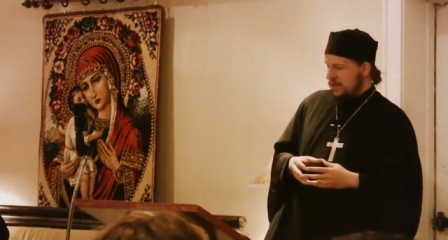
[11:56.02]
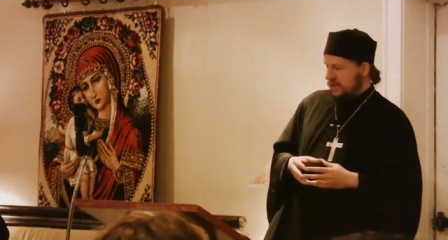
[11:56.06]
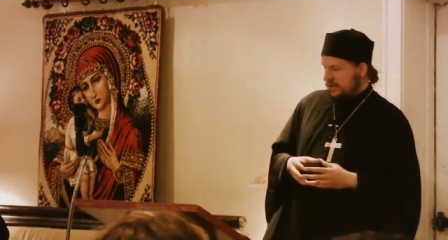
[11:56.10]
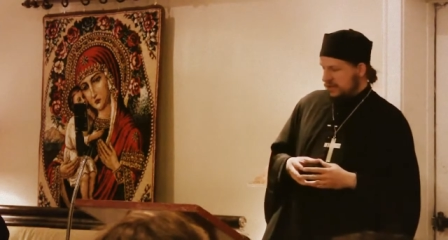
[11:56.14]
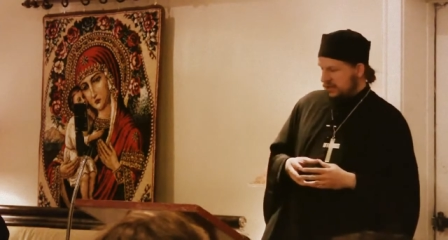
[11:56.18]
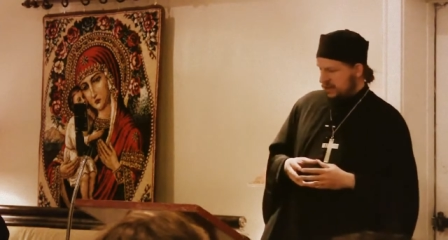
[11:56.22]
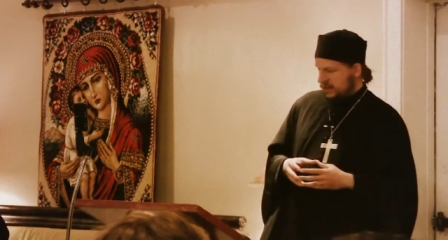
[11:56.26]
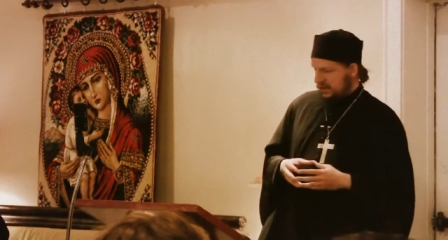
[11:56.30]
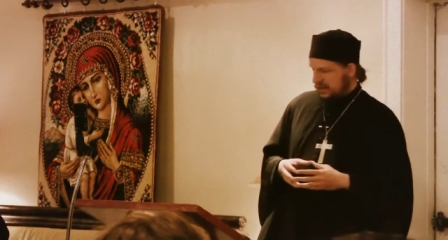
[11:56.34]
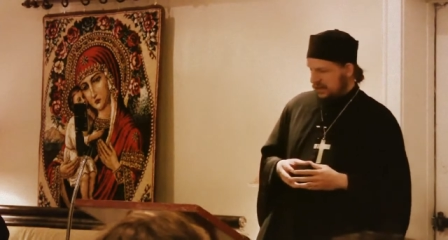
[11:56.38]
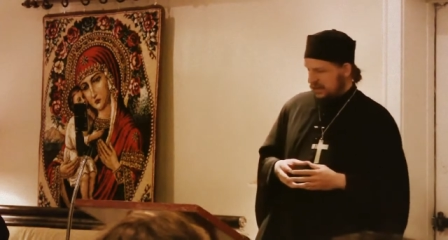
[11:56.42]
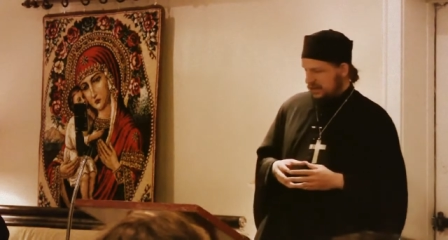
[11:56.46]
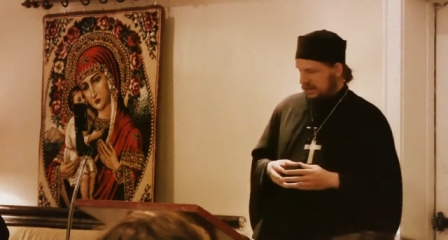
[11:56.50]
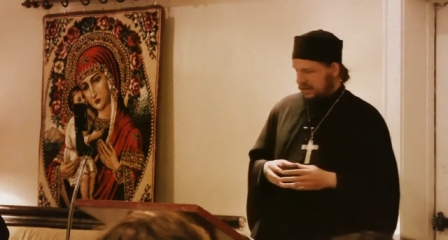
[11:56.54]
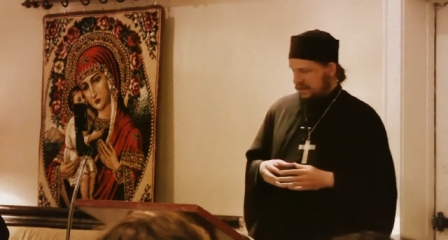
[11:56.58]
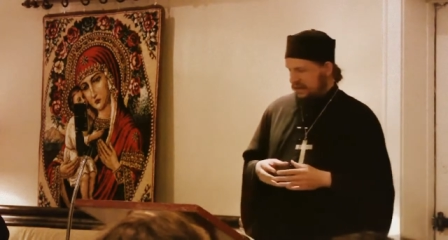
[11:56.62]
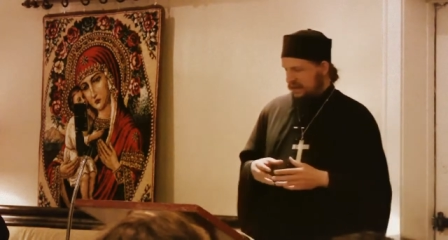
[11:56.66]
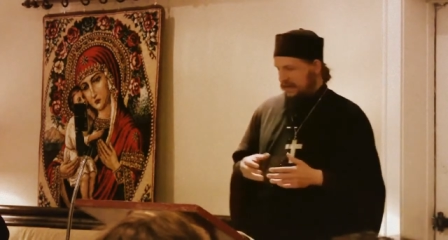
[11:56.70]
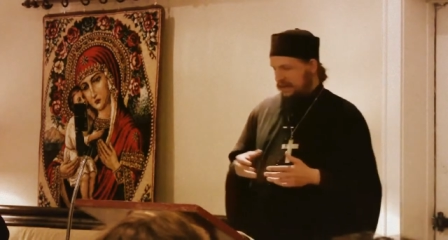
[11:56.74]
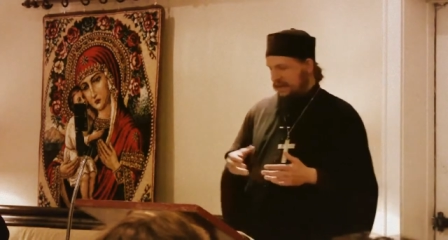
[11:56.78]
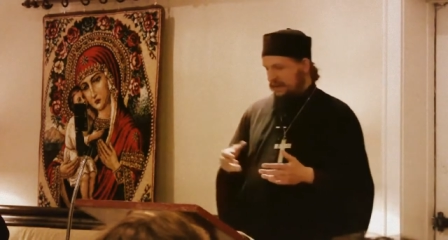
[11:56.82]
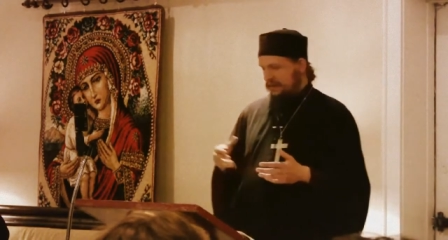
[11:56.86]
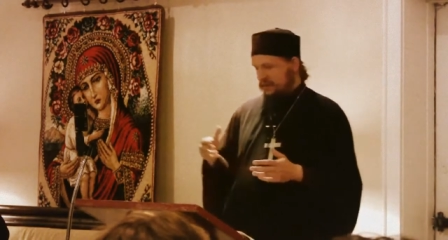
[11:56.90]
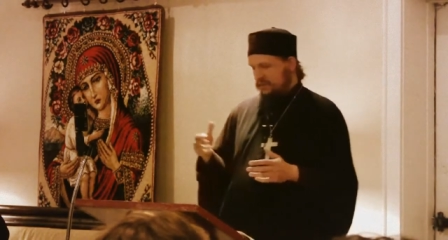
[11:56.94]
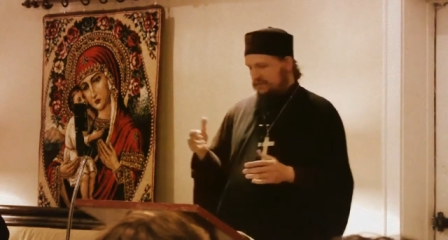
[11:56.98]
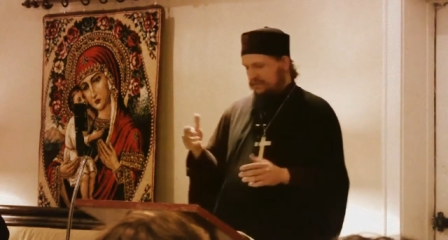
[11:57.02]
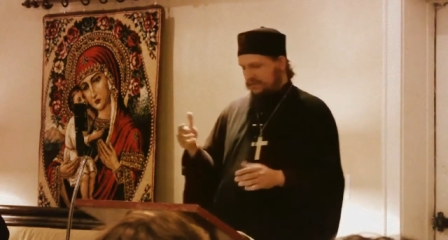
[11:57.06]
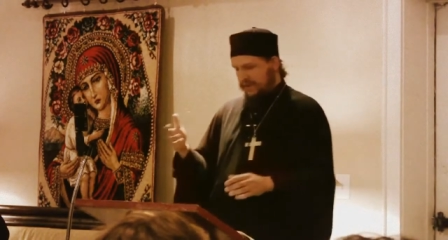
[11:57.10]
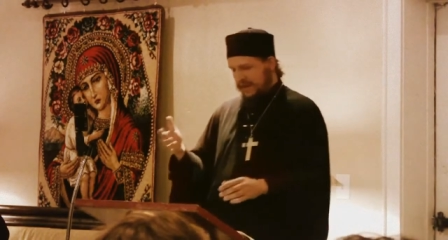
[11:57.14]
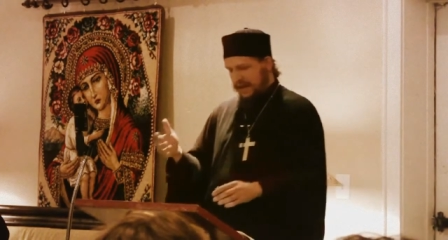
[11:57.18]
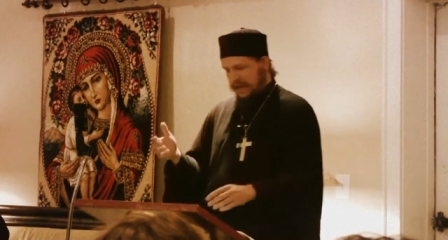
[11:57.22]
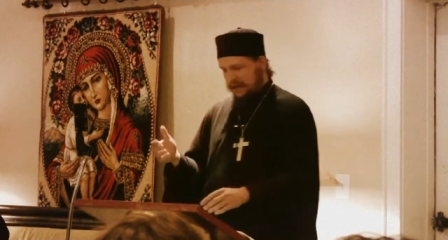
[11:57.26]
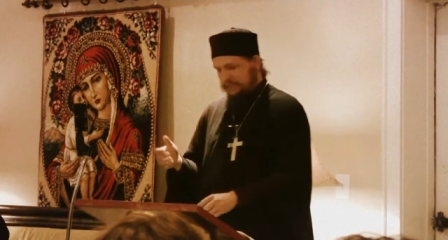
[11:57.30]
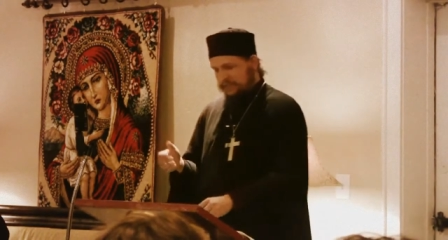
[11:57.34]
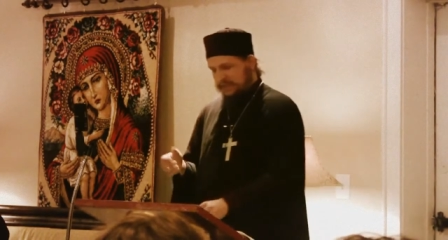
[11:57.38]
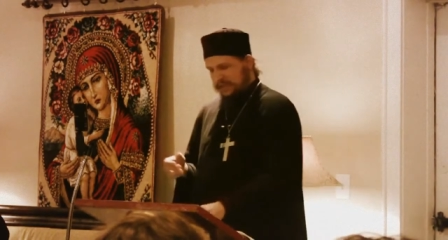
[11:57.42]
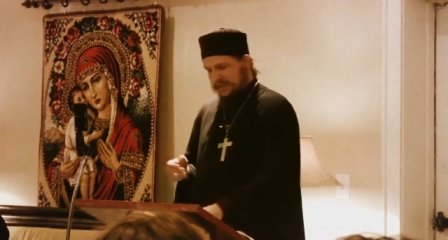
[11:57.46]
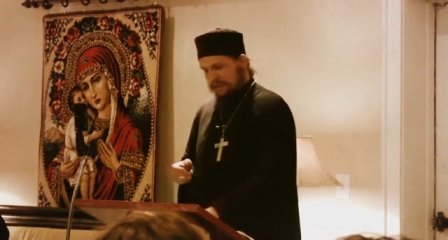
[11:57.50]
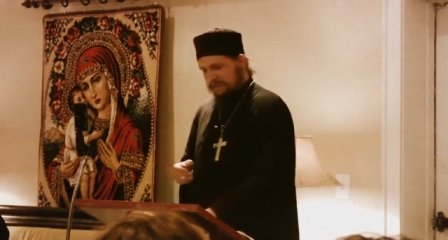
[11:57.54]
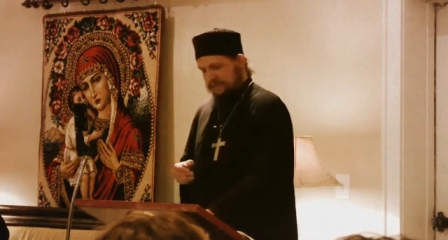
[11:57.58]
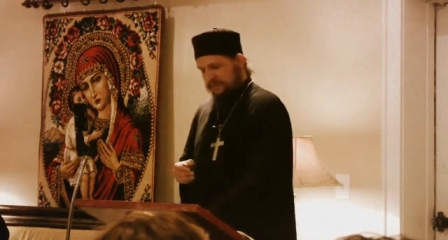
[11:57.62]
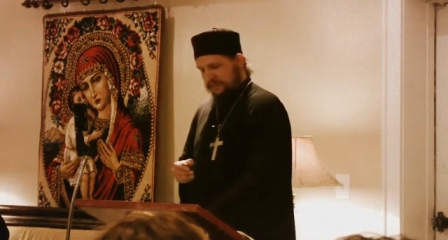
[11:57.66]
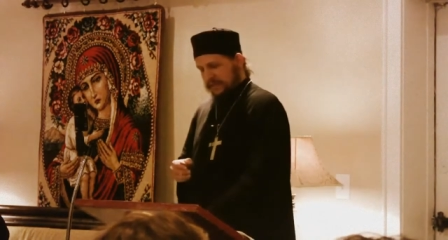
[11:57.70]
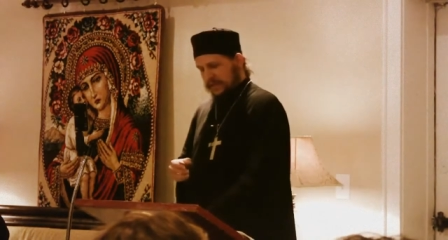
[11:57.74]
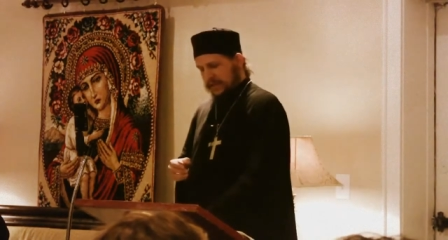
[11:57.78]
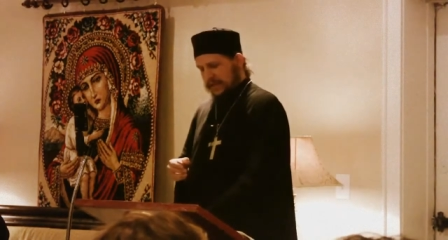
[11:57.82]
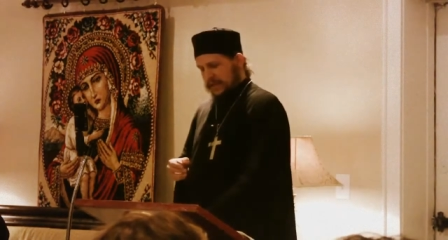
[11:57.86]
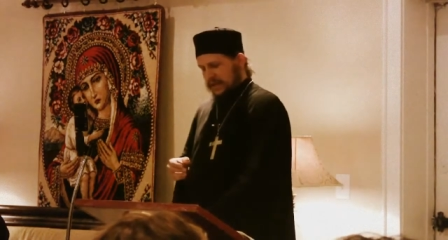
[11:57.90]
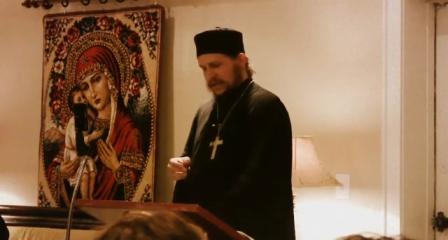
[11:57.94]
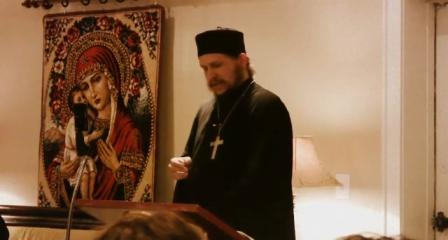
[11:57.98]
uh, in, in the family
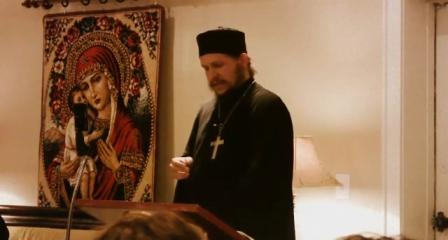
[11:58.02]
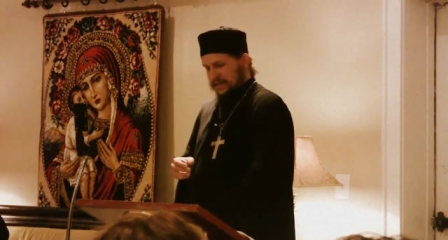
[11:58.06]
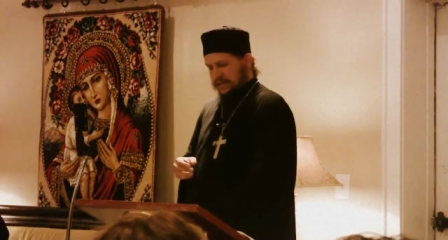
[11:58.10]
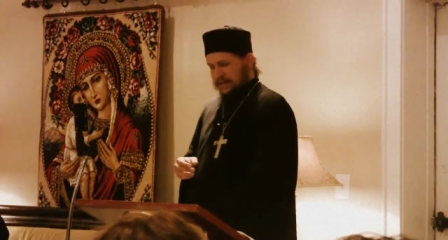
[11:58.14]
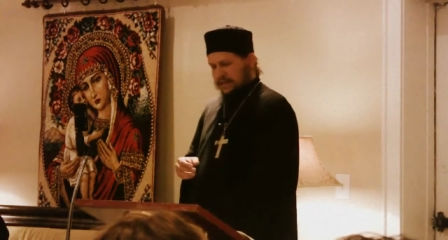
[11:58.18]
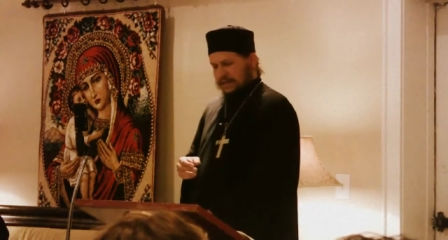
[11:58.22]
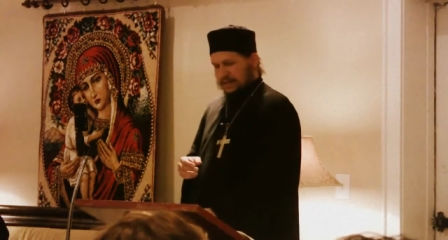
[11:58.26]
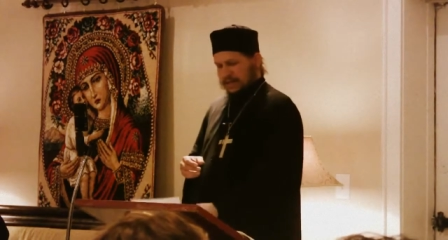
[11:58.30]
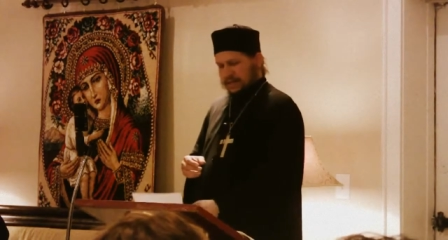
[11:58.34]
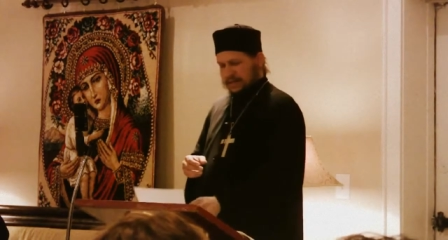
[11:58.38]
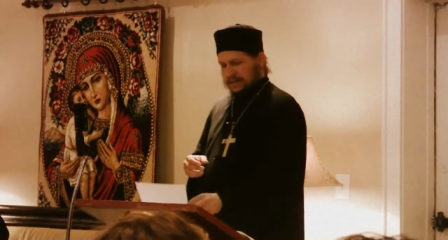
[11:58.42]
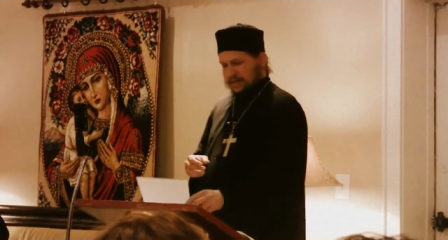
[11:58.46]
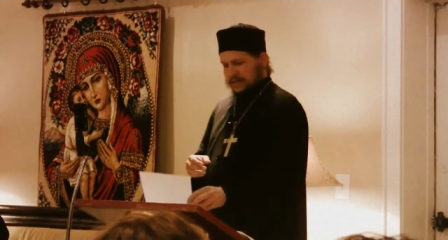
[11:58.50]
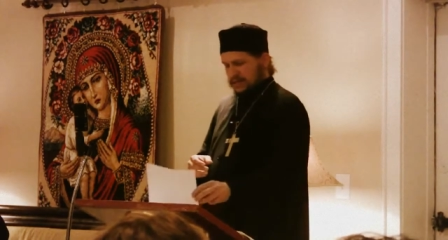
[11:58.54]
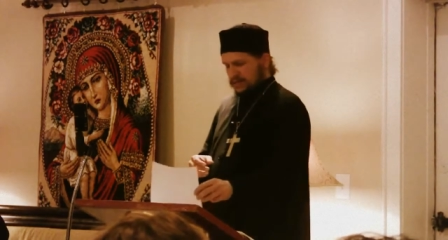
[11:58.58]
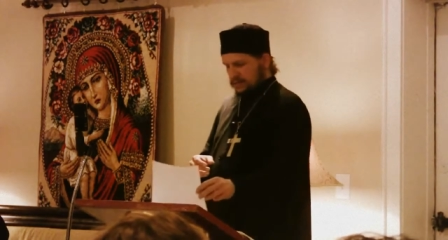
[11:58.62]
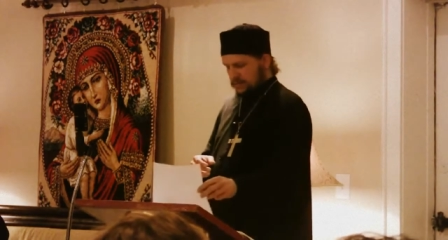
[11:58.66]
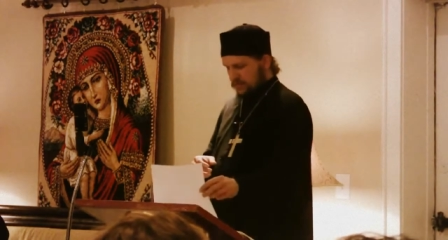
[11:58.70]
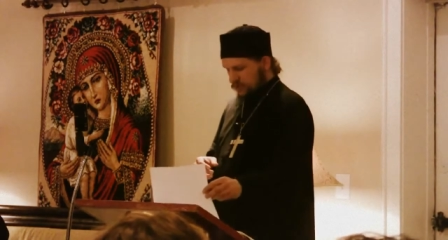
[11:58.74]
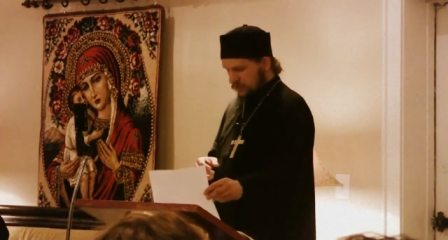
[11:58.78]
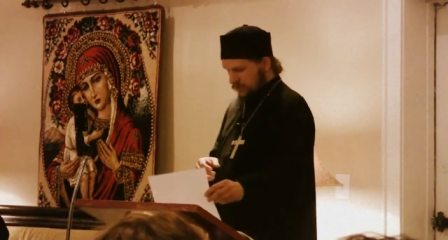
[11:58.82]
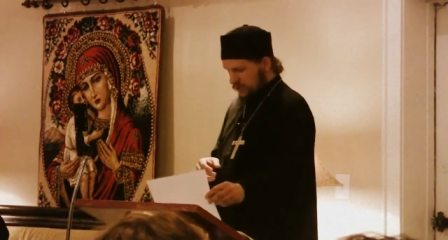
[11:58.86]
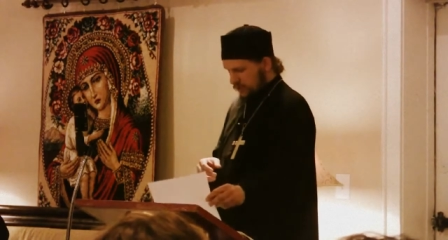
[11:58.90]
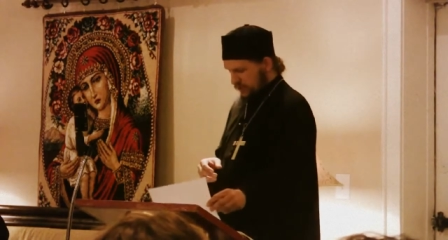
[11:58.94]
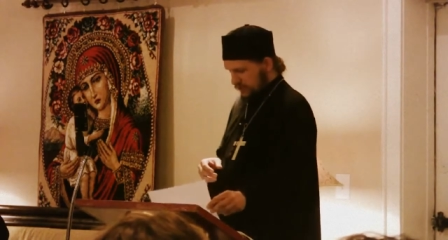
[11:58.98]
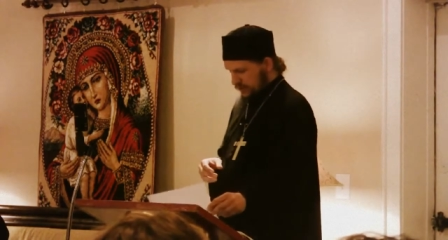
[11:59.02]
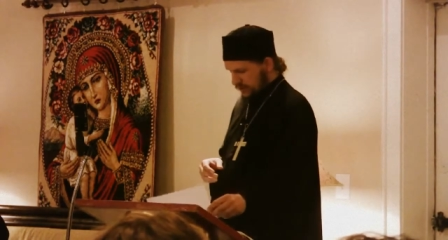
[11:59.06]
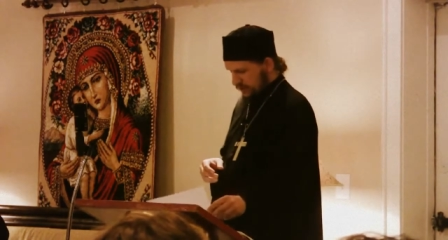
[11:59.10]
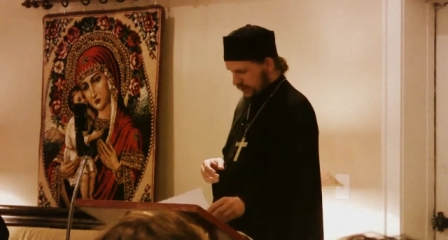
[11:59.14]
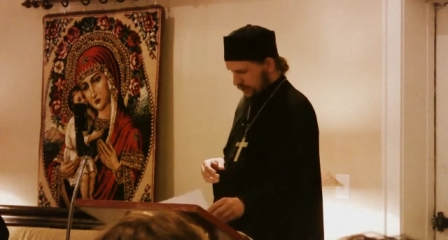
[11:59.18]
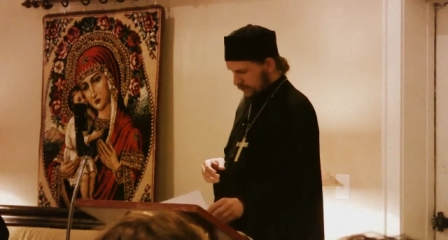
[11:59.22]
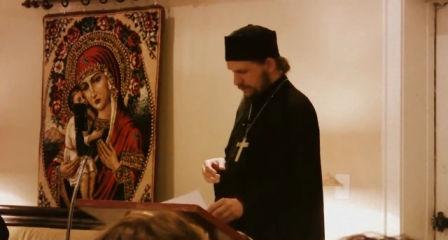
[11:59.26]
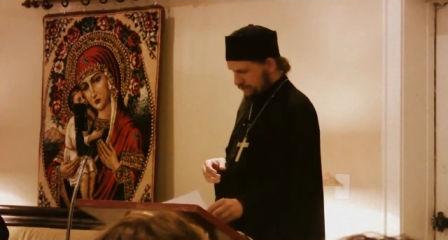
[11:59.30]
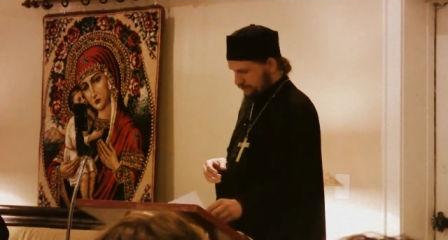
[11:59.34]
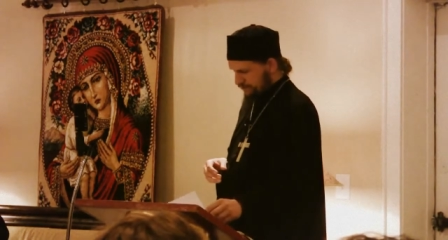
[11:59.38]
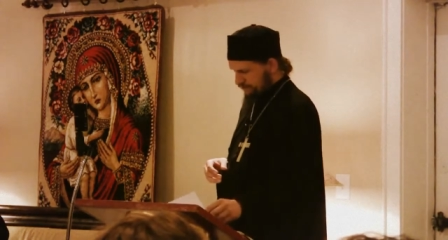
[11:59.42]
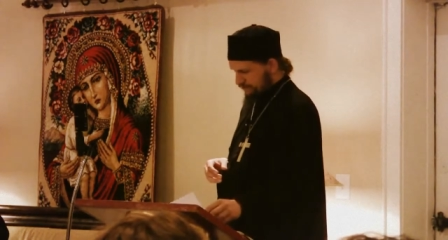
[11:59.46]
and in, in the community.